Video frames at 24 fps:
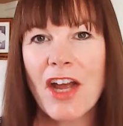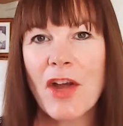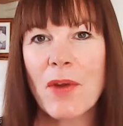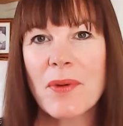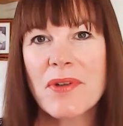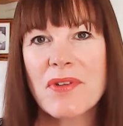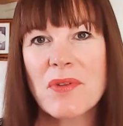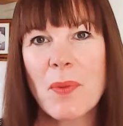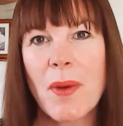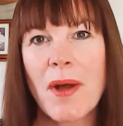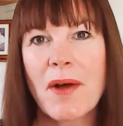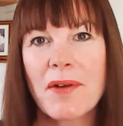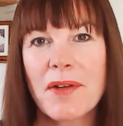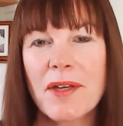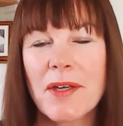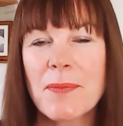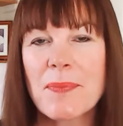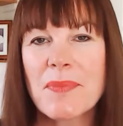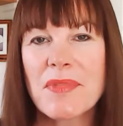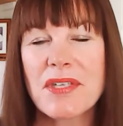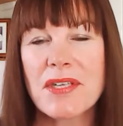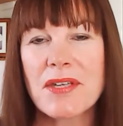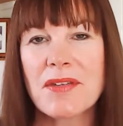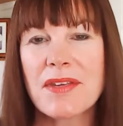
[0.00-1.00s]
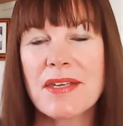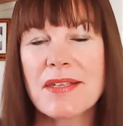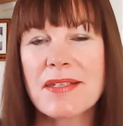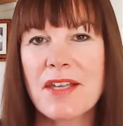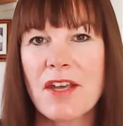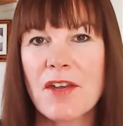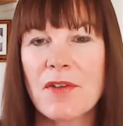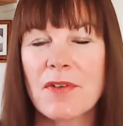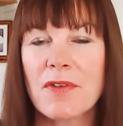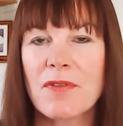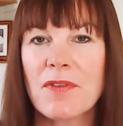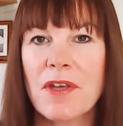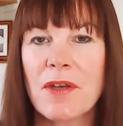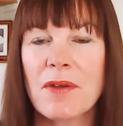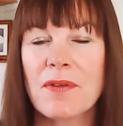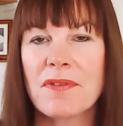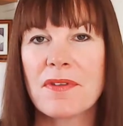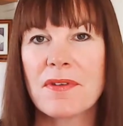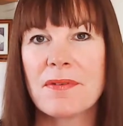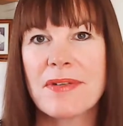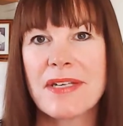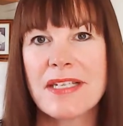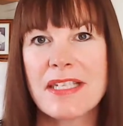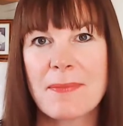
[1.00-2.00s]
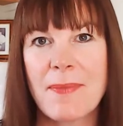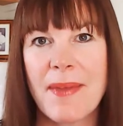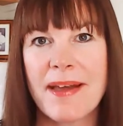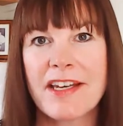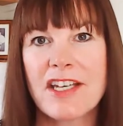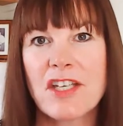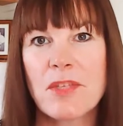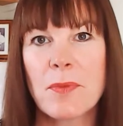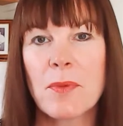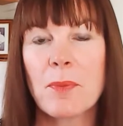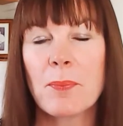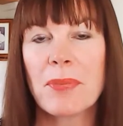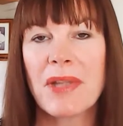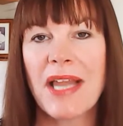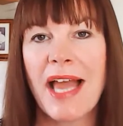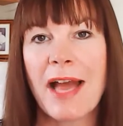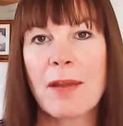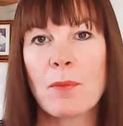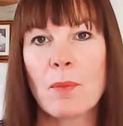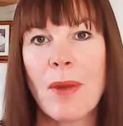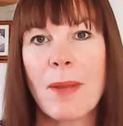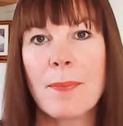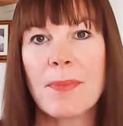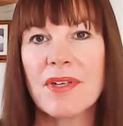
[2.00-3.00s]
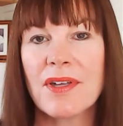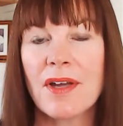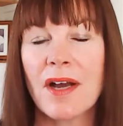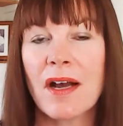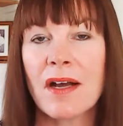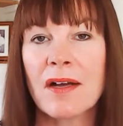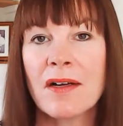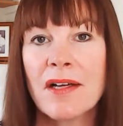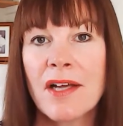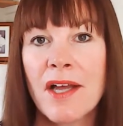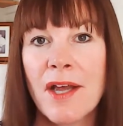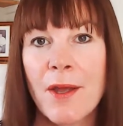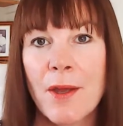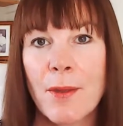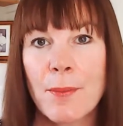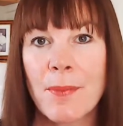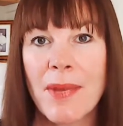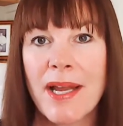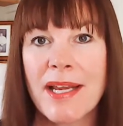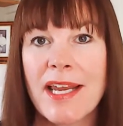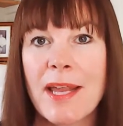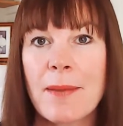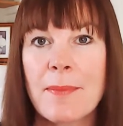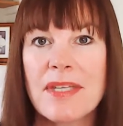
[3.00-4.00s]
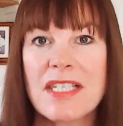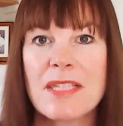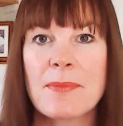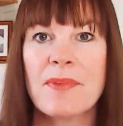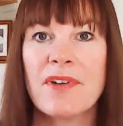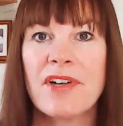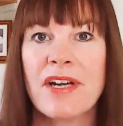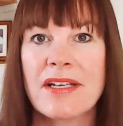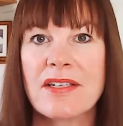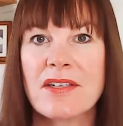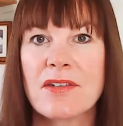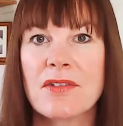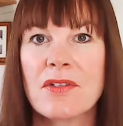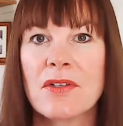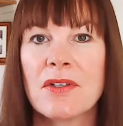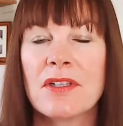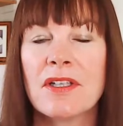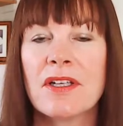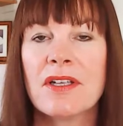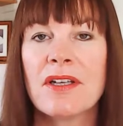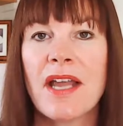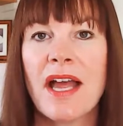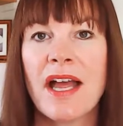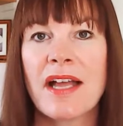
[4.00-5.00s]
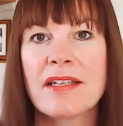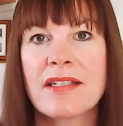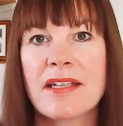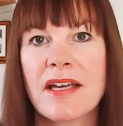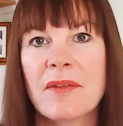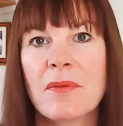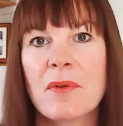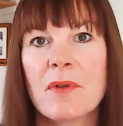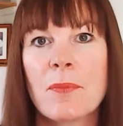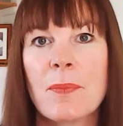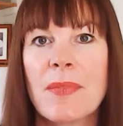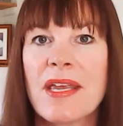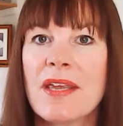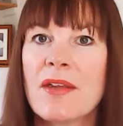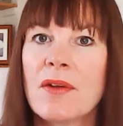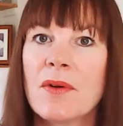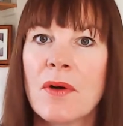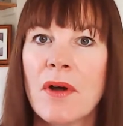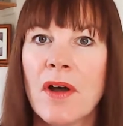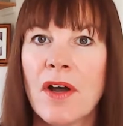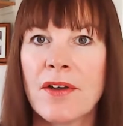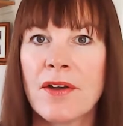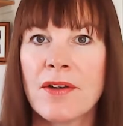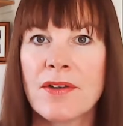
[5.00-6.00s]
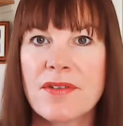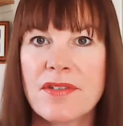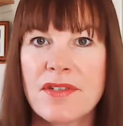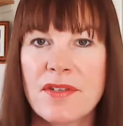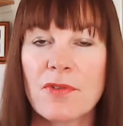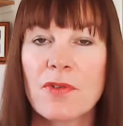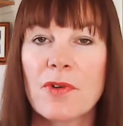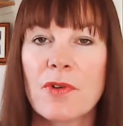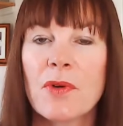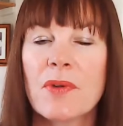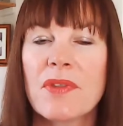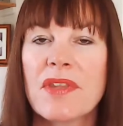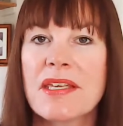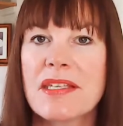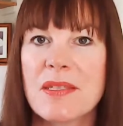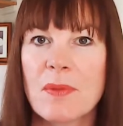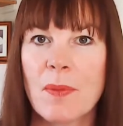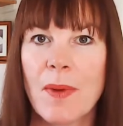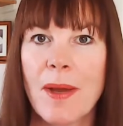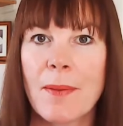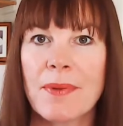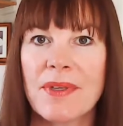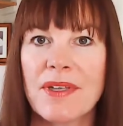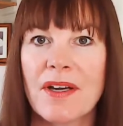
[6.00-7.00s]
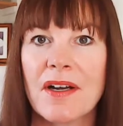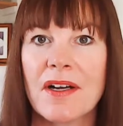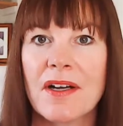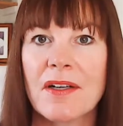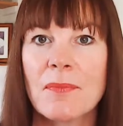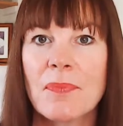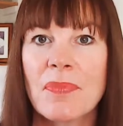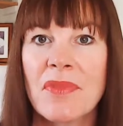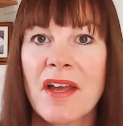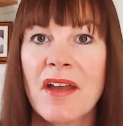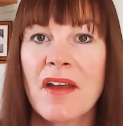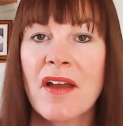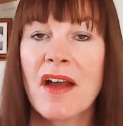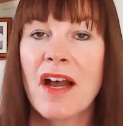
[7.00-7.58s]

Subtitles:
and welcome to this overview of the Risk Management Plan webinar. My name is Miranda Dollen and I will be your host for this webinar.